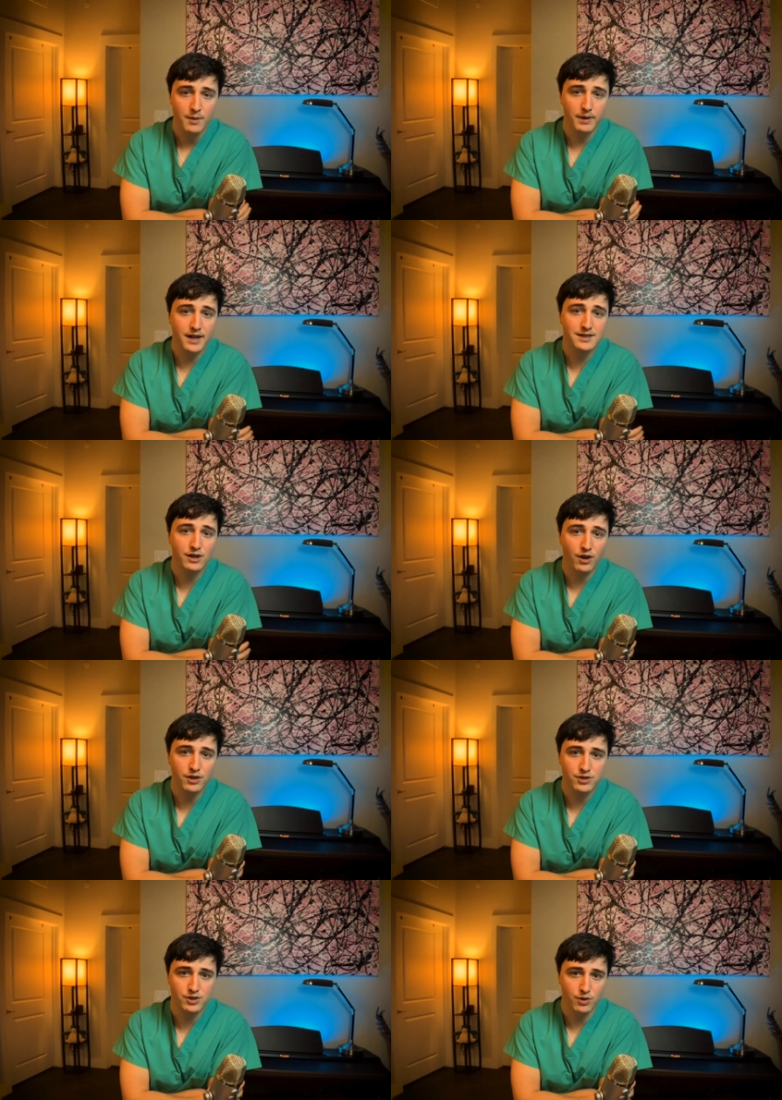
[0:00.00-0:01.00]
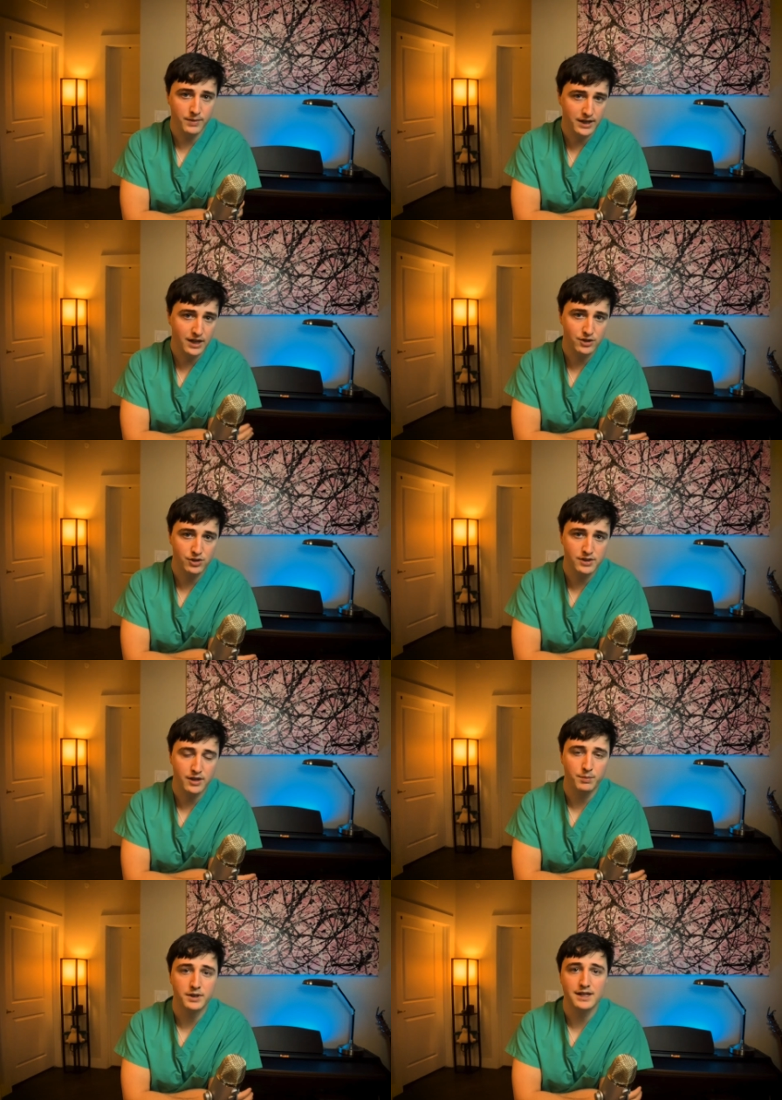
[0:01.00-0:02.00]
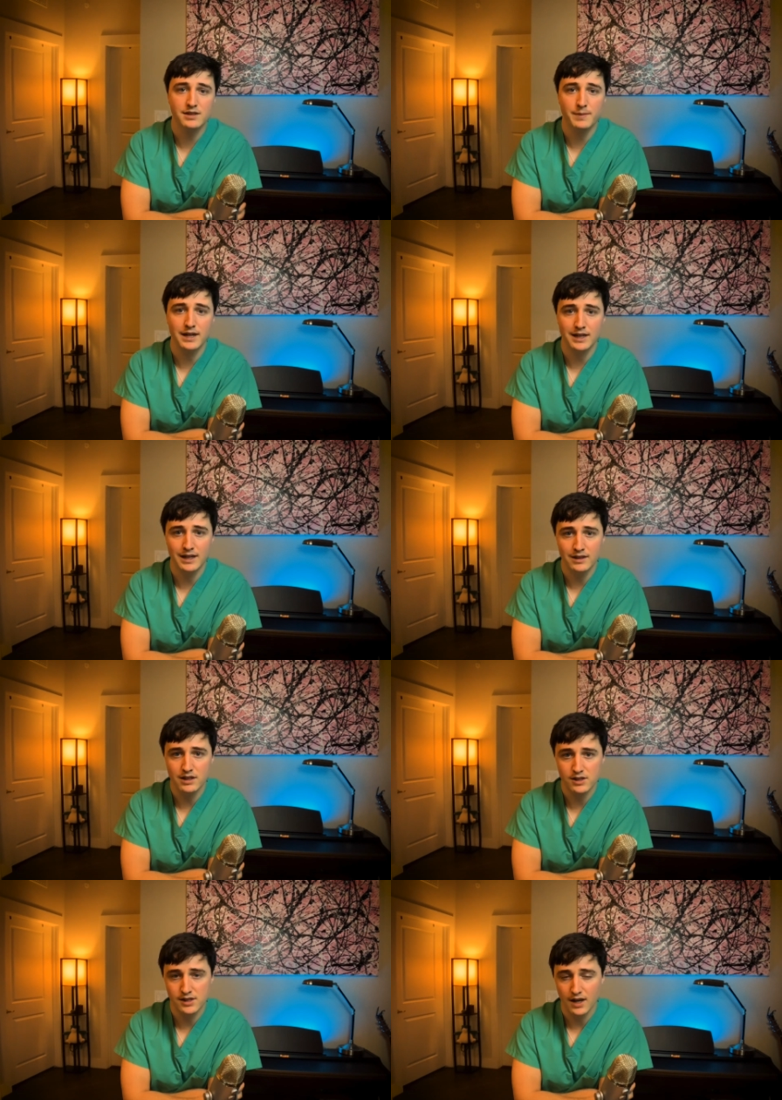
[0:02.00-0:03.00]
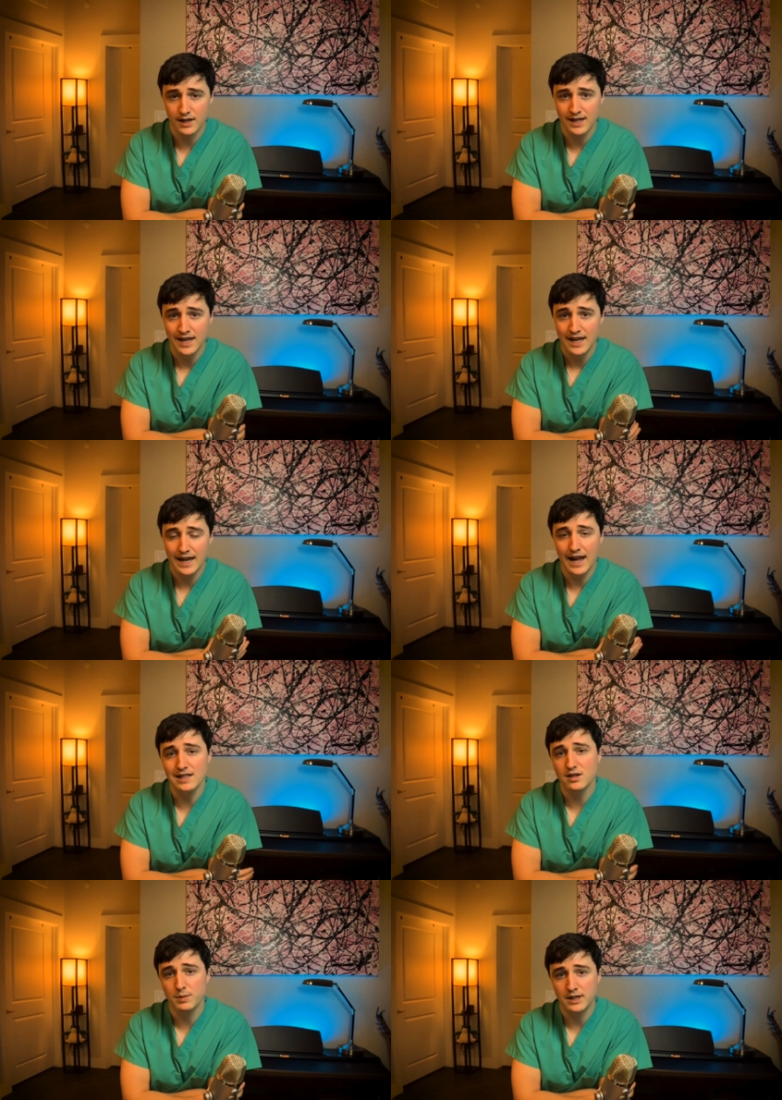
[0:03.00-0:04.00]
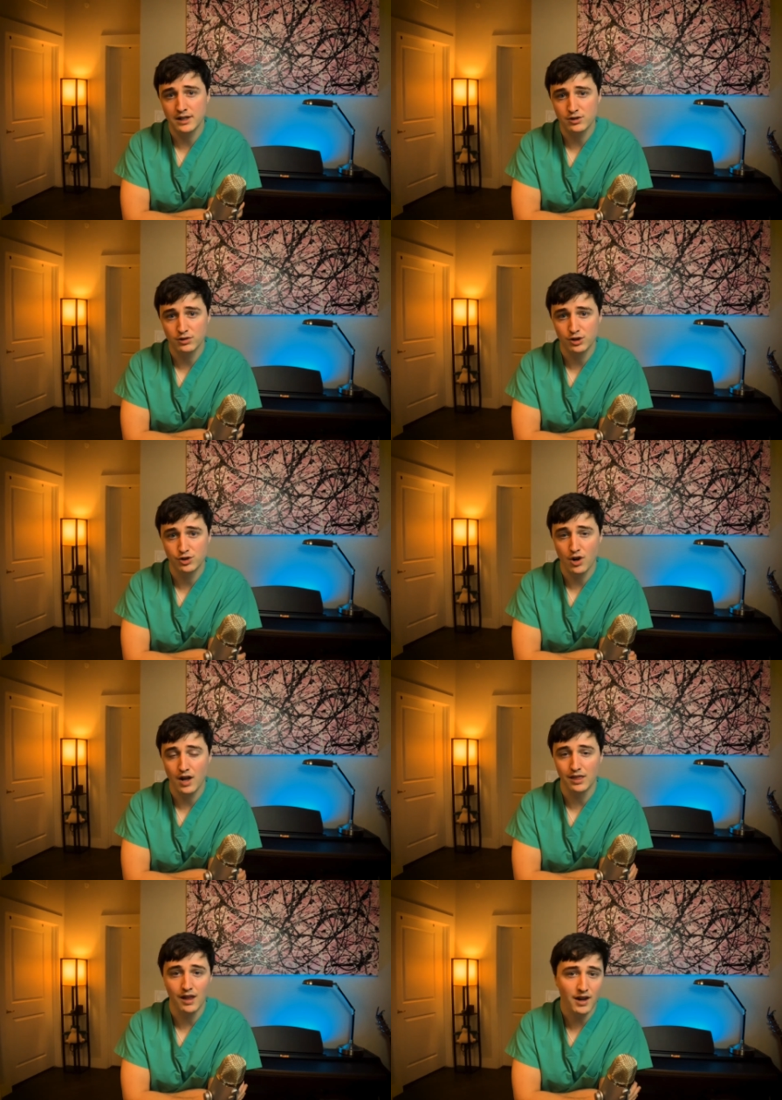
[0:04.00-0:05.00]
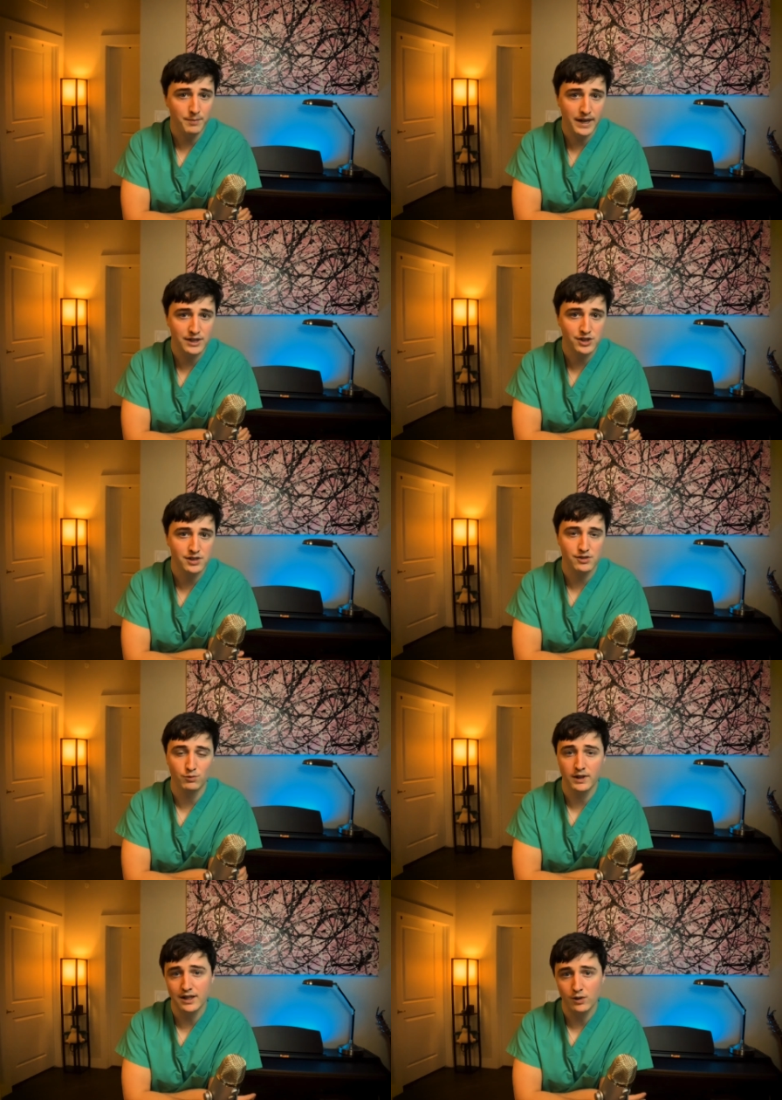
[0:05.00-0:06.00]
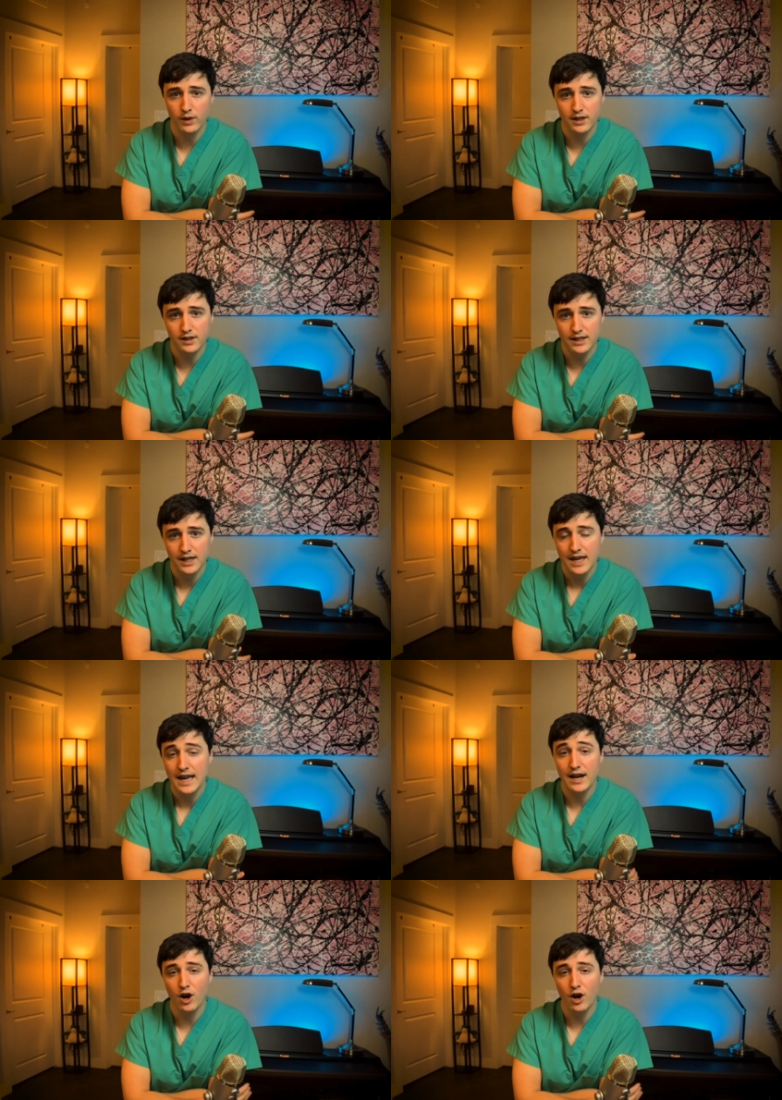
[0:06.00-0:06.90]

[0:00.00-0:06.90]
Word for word: Because there are so many countries that are participating in this study, it has the potential to draw a lot of patients really quickly and